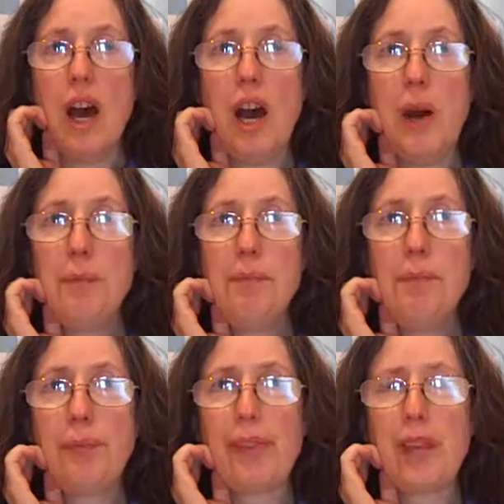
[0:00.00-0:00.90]

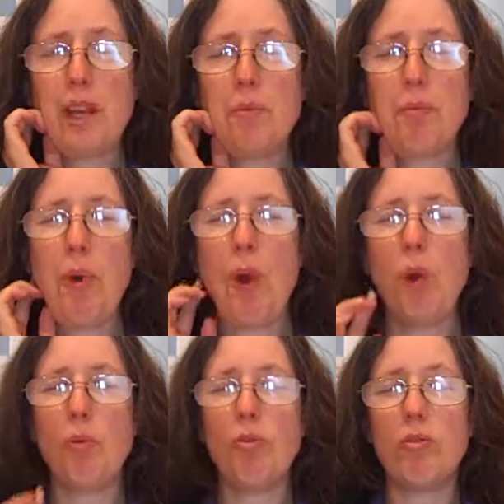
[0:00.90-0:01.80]

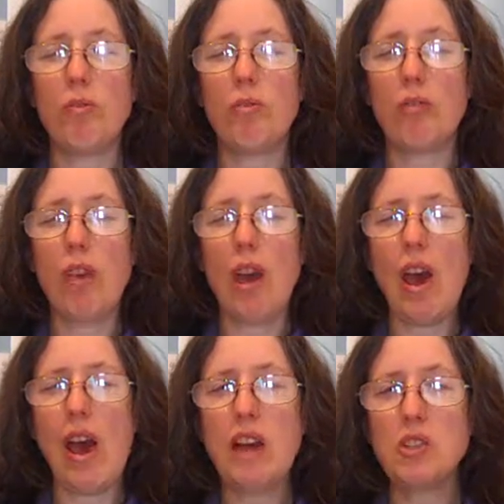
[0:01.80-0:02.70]
But there
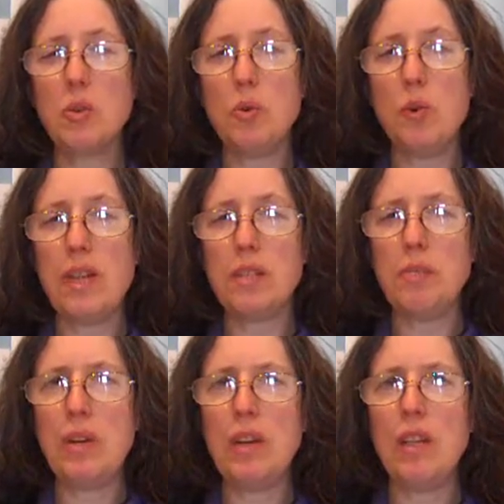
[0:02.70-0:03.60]
has
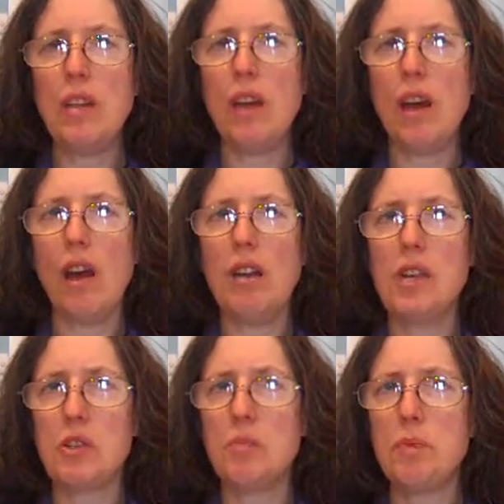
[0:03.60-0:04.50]
always been a
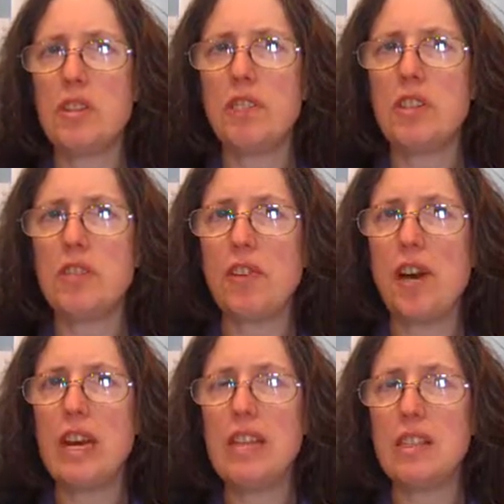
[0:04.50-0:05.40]
little bit of a
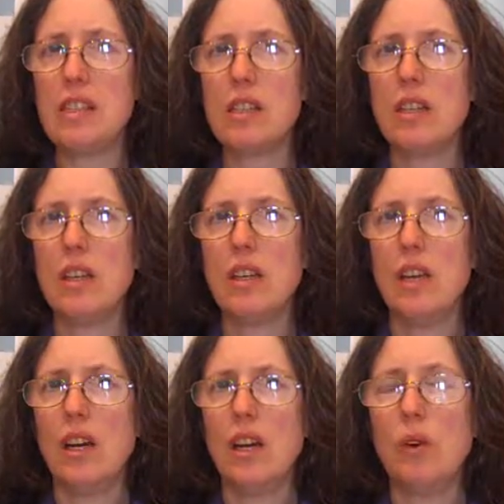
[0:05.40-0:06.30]
divide
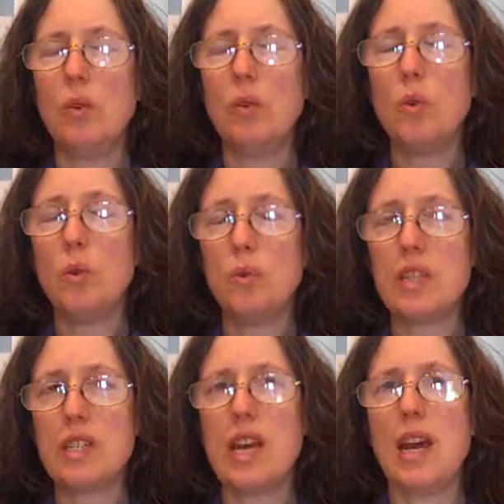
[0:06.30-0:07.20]
all
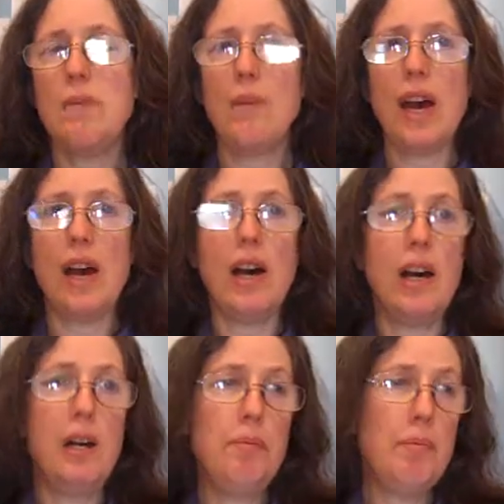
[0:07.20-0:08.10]
the same.
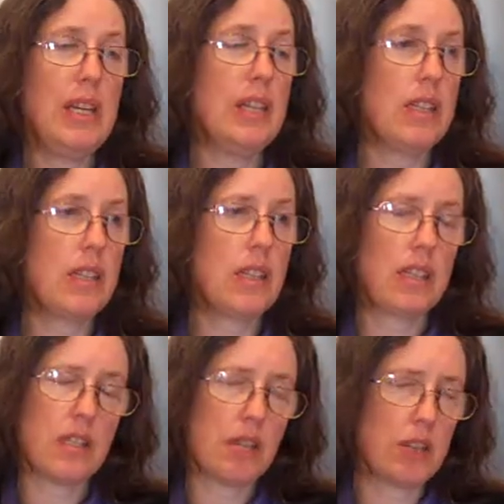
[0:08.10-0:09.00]

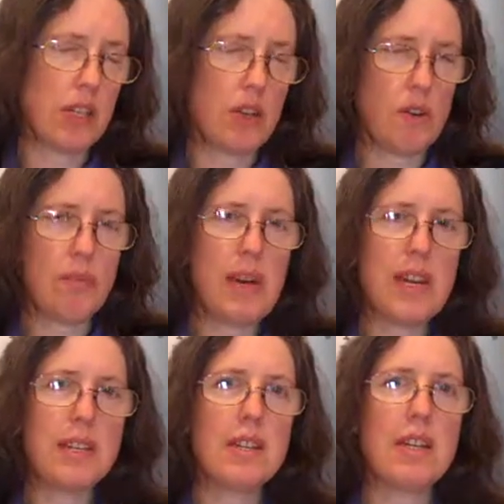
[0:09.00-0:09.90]
It's got a lot
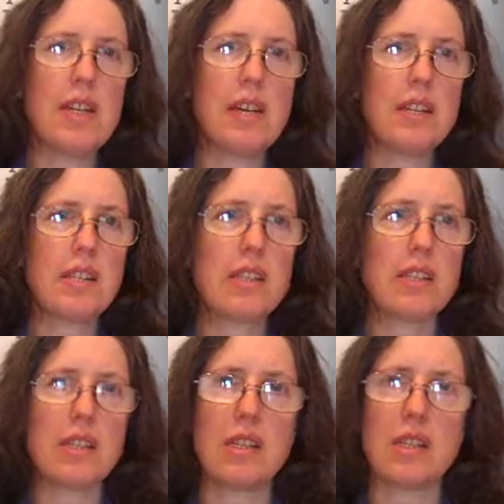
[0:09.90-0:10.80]
better the
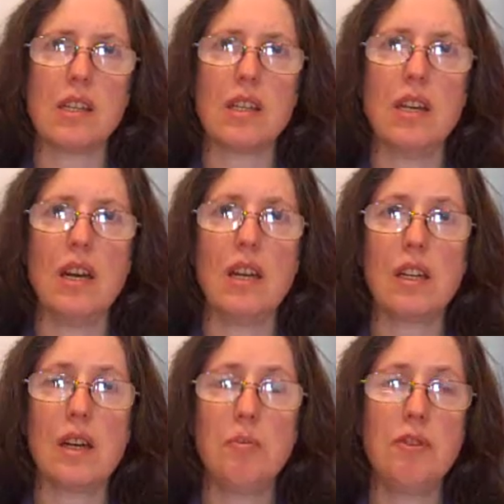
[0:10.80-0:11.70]
last
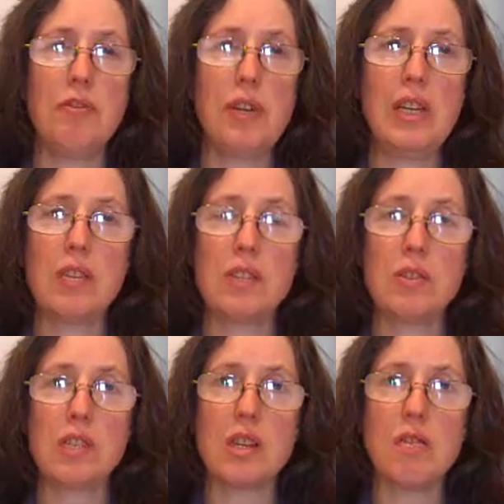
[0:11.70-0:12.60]
couple of weeks
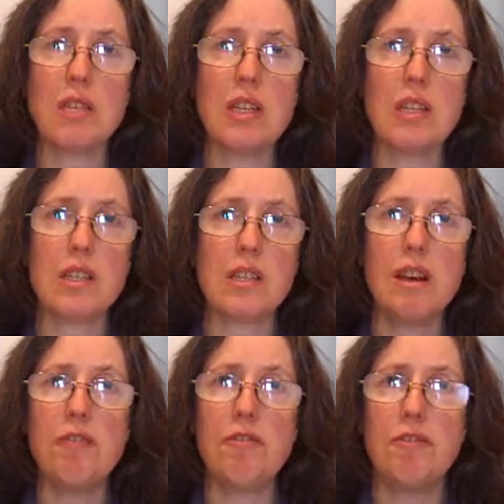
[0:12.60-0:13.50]
or so since
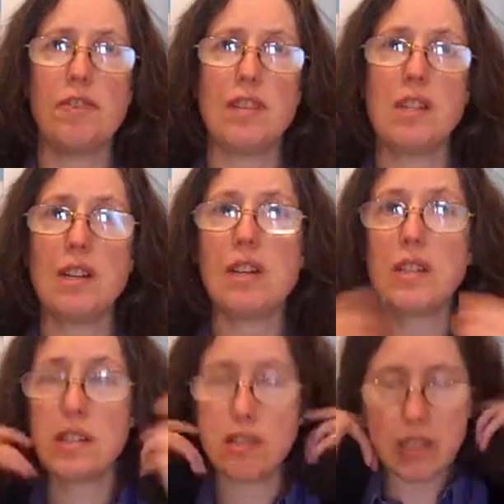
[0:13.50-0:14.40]
I've
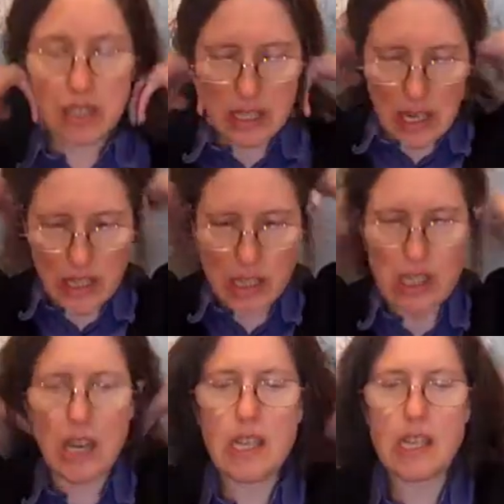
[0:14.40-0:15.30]
started doing these
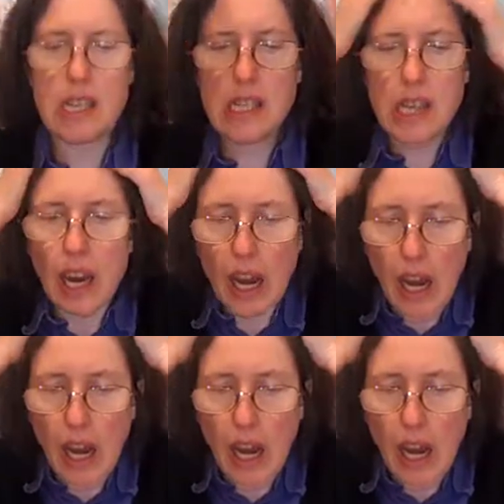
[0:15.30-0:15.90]
exercises.